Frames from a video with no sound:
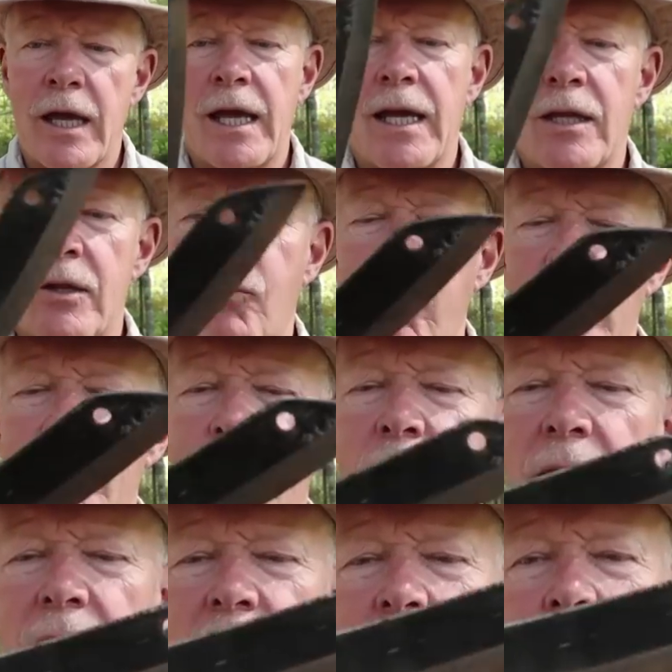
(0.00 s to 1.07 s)
And what
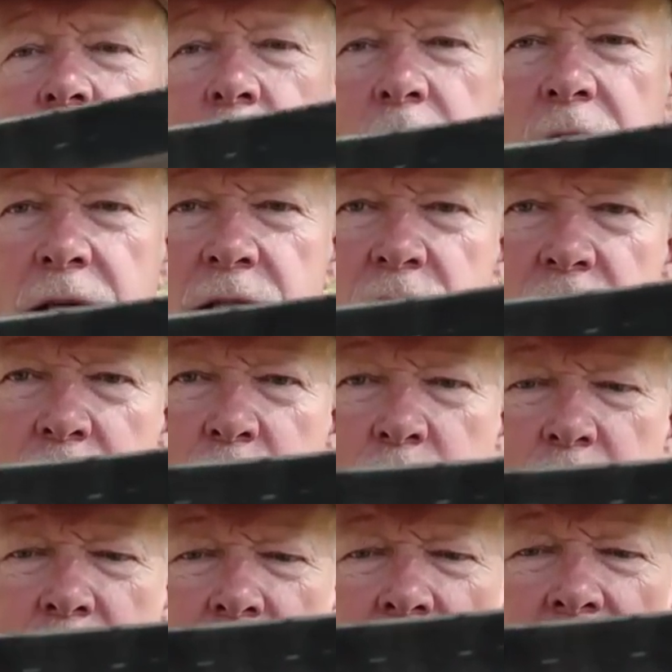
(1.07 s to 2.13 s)
makes it work is
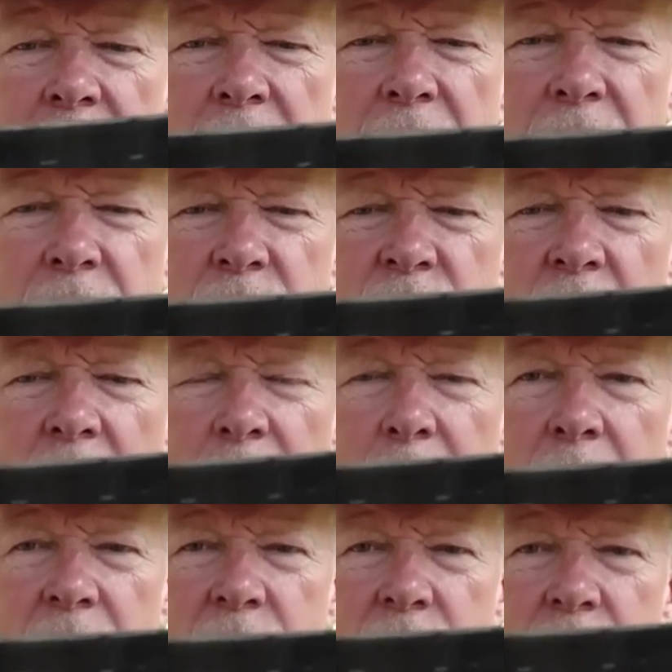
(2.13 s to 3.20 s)
you not there's not
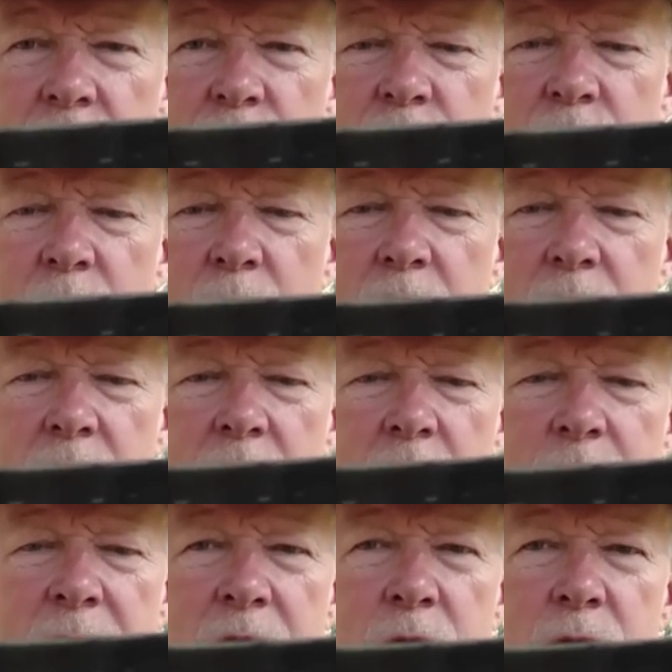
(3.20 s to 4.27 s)
much to show you
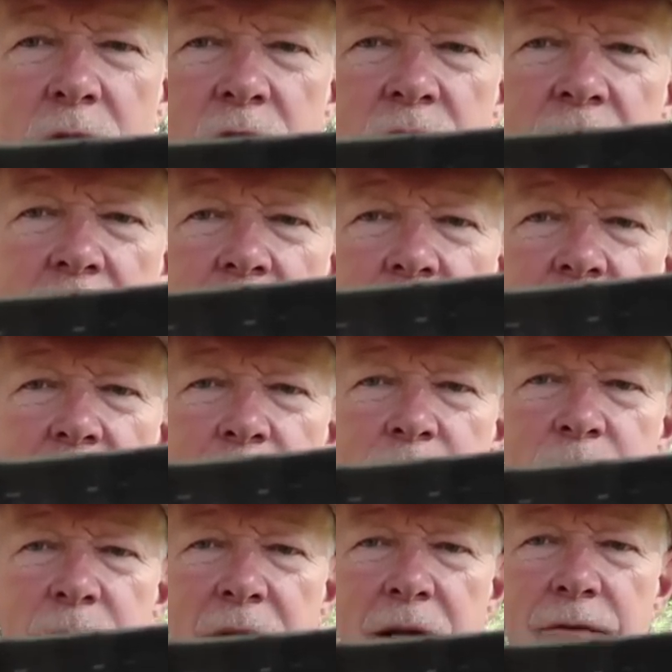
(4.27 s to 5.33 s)
here, but you can see there's a
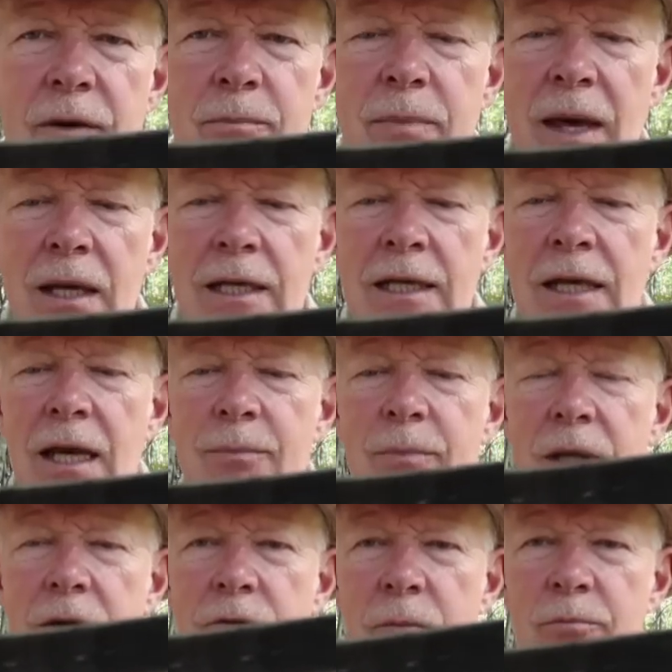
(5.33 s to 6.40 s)
bit of a belly, a
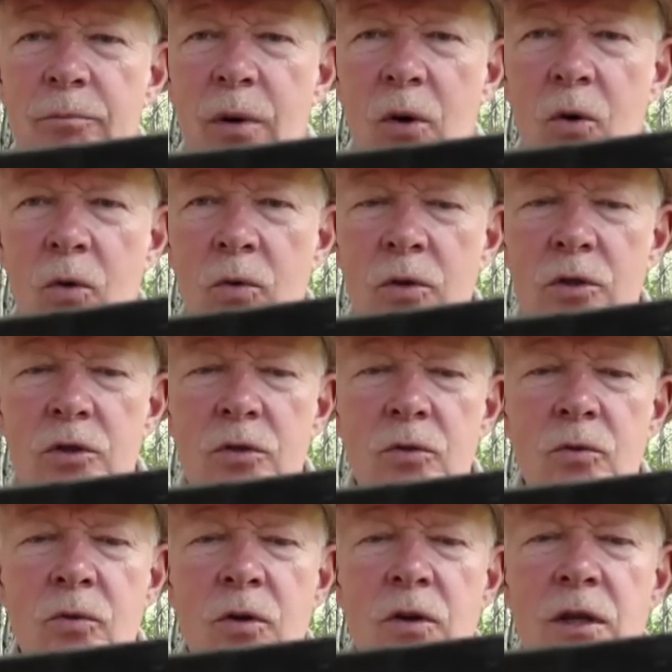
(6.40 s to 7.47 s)
bit of a bow
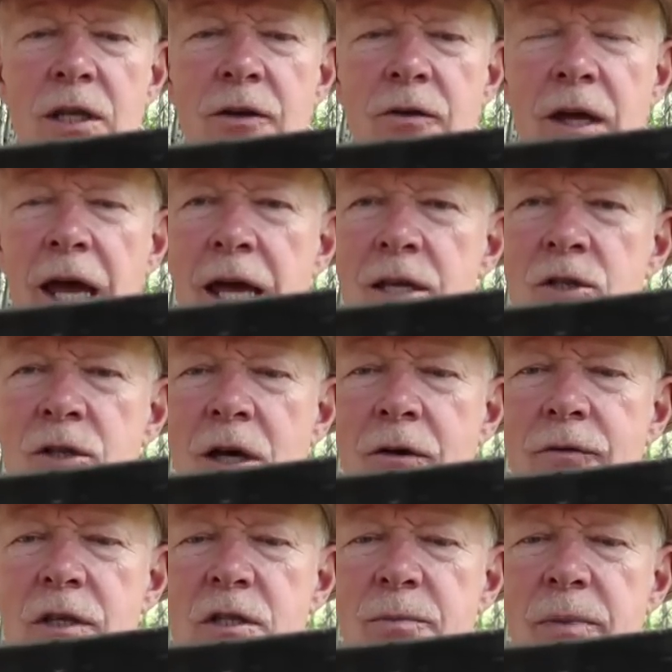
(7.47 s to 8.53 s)
to the edge
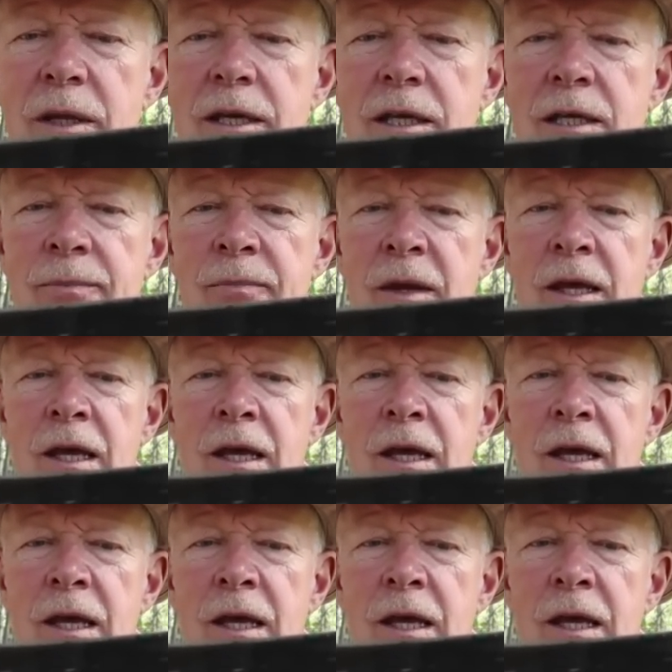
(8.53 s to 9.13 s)
of this blade.